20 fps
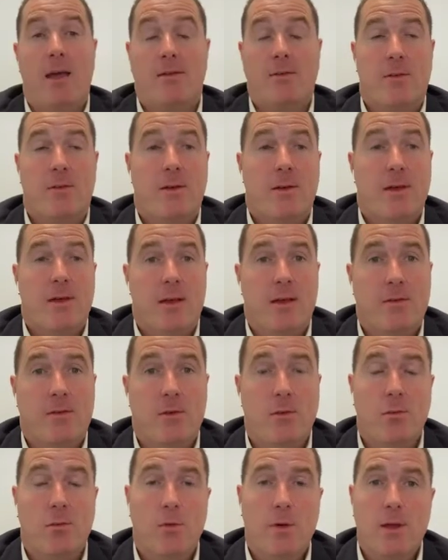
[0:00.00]
it's a
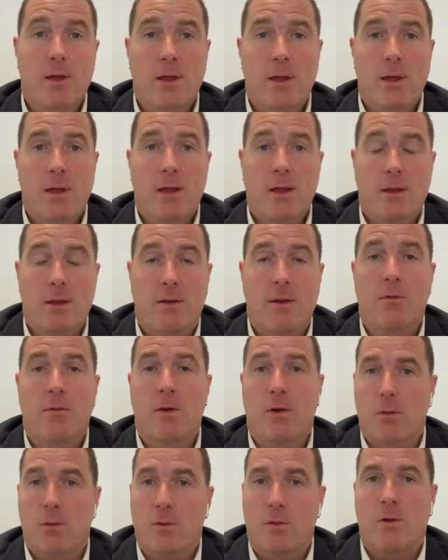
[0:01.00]
really
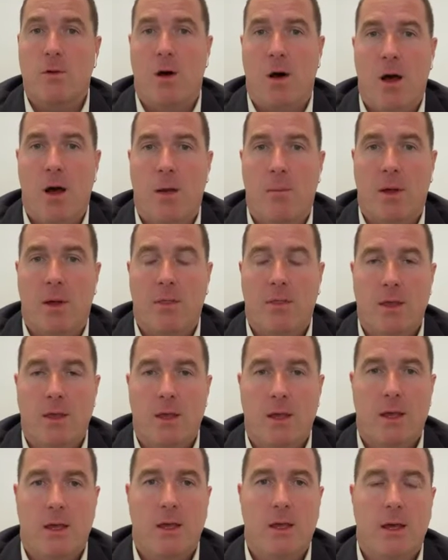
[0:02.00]
difficult time. I
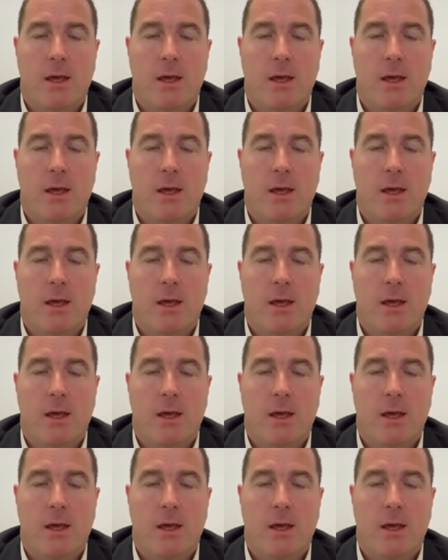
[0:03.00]
think,